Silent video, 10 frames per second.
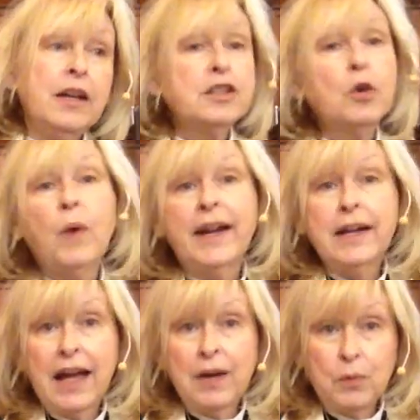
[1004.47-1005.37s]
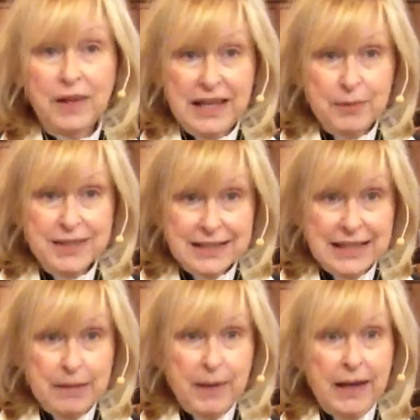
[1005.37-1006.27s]
So one night while he was
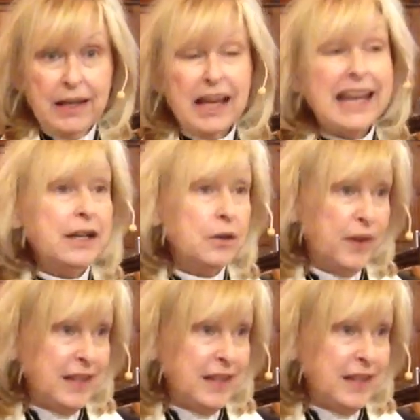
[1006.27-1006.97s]
sleeping in,